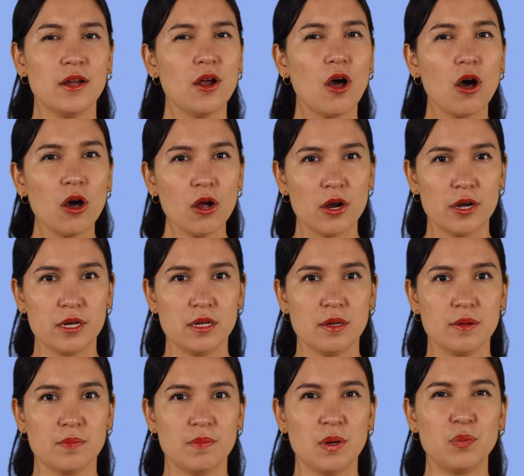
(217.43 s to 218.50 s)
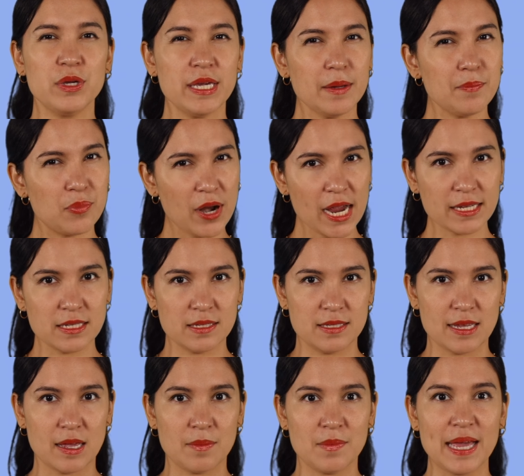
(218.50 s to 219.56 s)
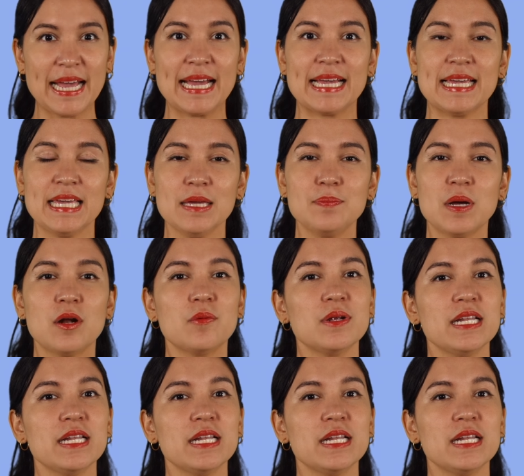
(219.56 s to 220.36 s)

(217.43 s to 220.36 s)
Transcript: They're hard, but we can practice them and keep